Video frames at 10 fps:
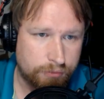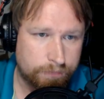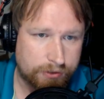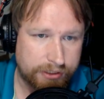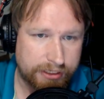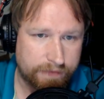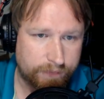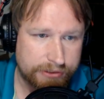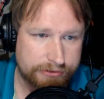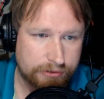plenty of
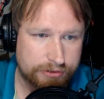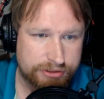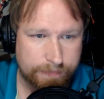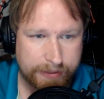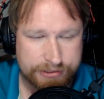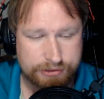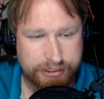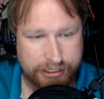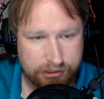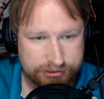research to make sure
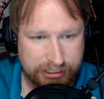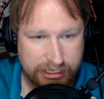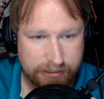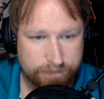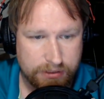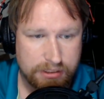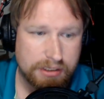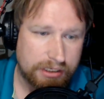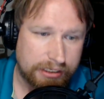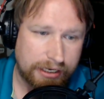they are safe.
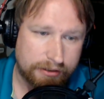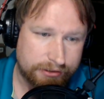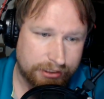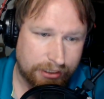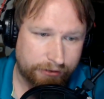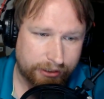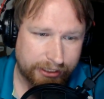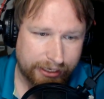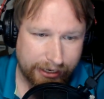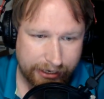Now, you're not going to
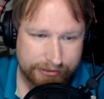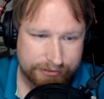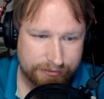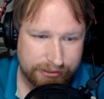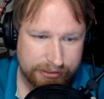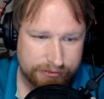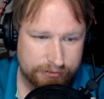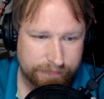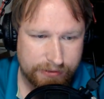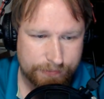get hacked or anything
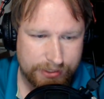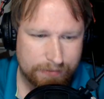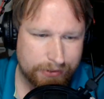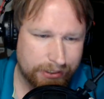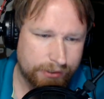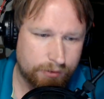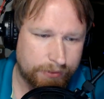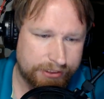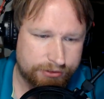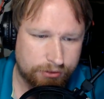through the VPN, but you want to
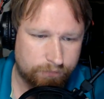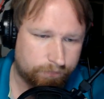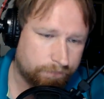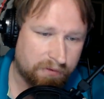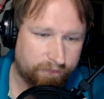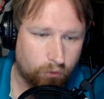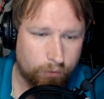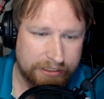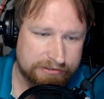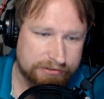make sure
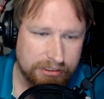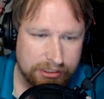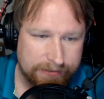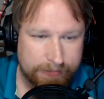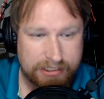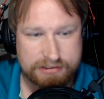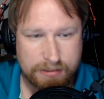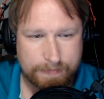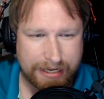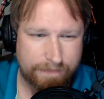performance, because
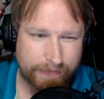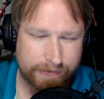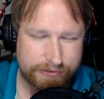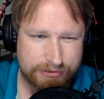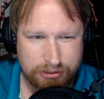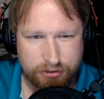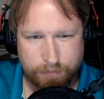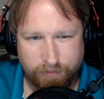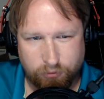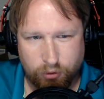some have very slow
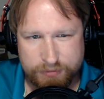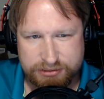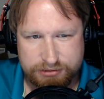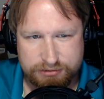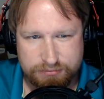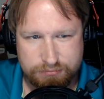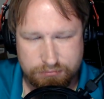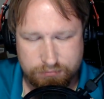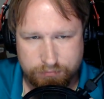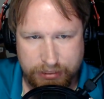performance
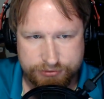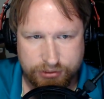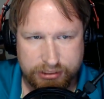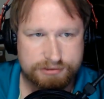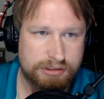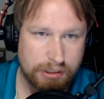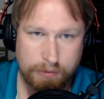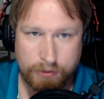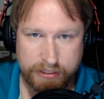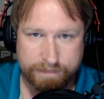metrics. Some
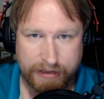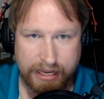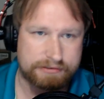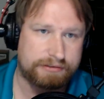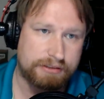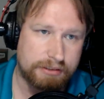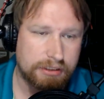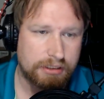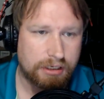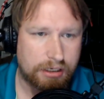are pretty fast.
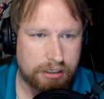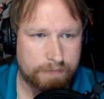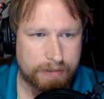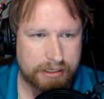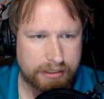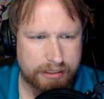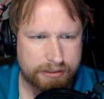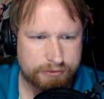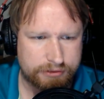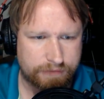I
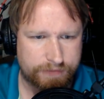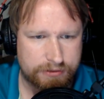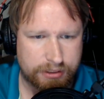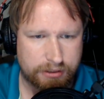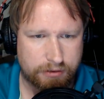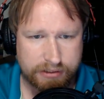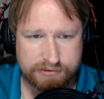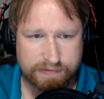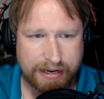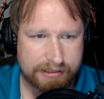know there's a few that are
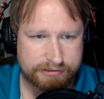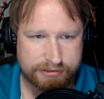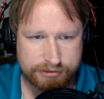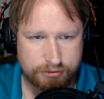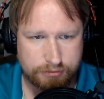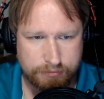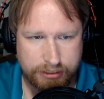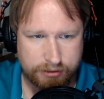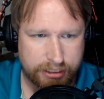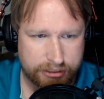as fast as your
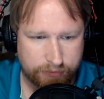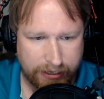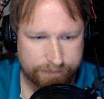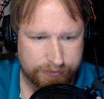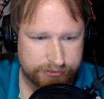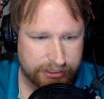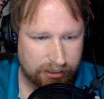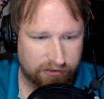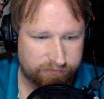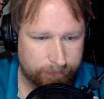internet you have
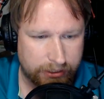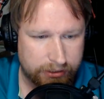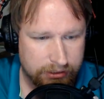yourself, but